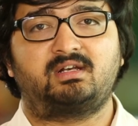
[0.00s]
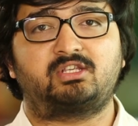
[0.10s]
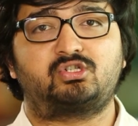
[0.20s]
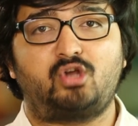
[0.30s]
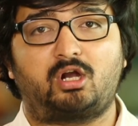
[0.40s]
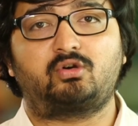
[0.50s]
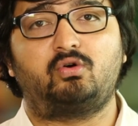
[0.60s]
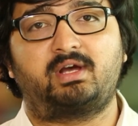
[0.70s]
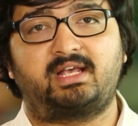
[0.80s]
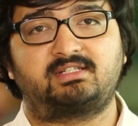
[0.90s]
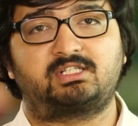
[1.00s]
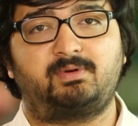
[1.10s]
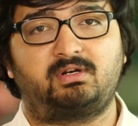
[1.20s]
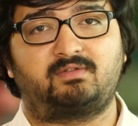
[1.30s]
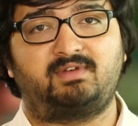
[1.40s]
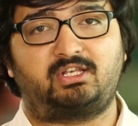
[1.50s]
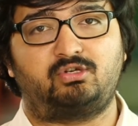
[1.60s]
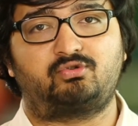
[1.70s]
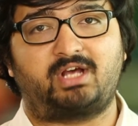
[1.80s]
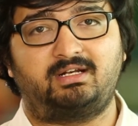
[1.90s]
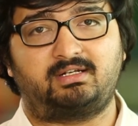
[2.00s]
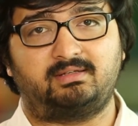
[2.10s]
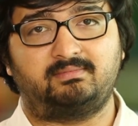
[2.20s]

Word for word: does not go against the spirit of net neutrality.